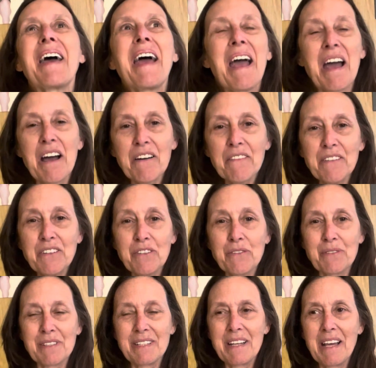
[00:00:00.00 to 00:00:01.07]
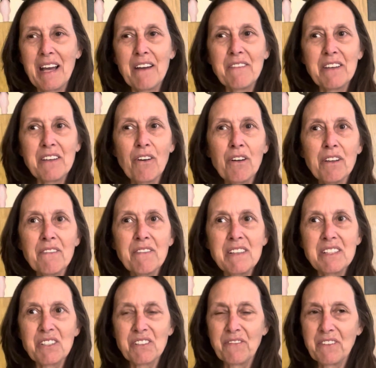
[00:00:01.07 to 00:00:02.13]
avenues and having all of these
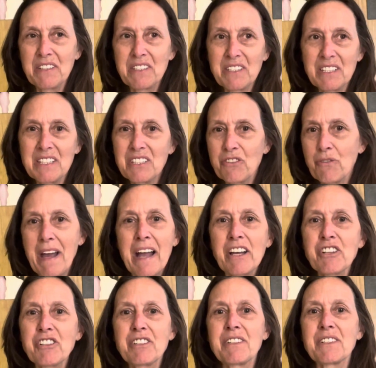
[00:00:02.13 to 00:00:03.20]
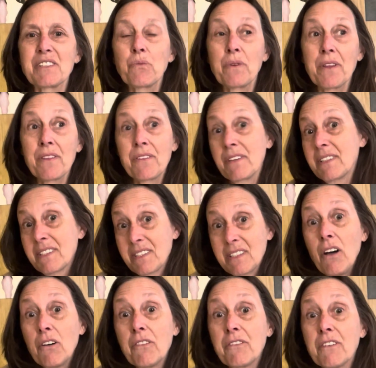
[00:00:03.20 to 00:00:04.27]
different interactions with
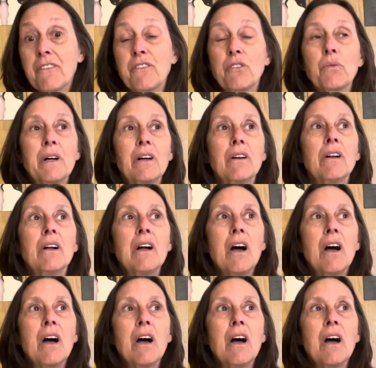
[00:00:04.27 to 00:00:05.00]
itself, if you will,